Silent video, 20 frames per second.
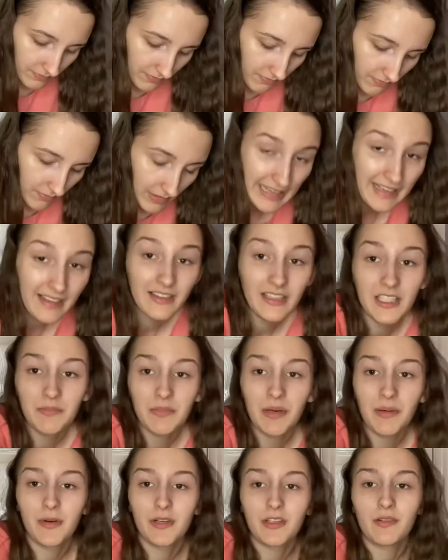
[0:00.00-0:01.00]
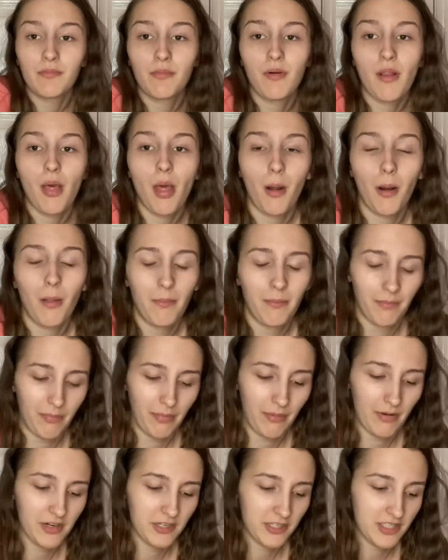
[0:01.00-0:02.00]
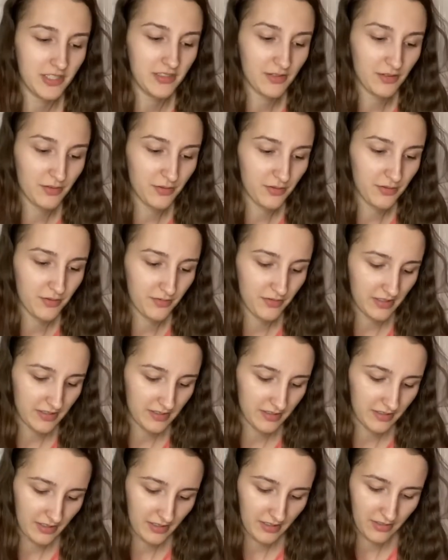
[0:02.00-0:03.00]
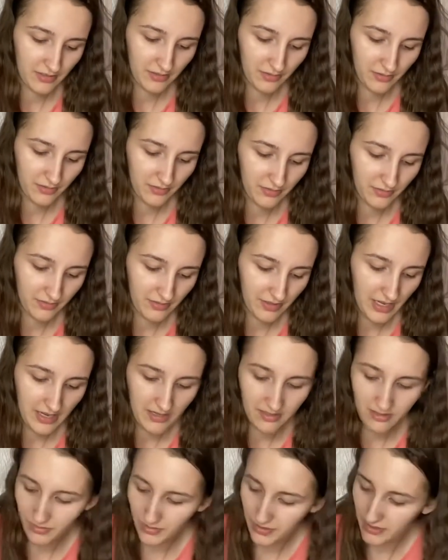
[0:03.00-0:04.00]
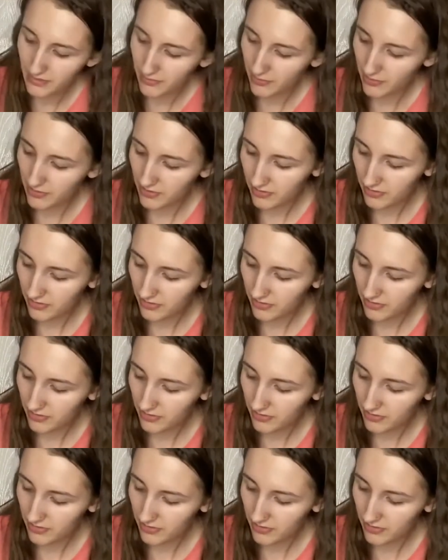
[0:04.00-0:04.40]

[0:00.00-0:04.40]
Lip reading: I cleaned my brushes also recently, so that's always a bonus.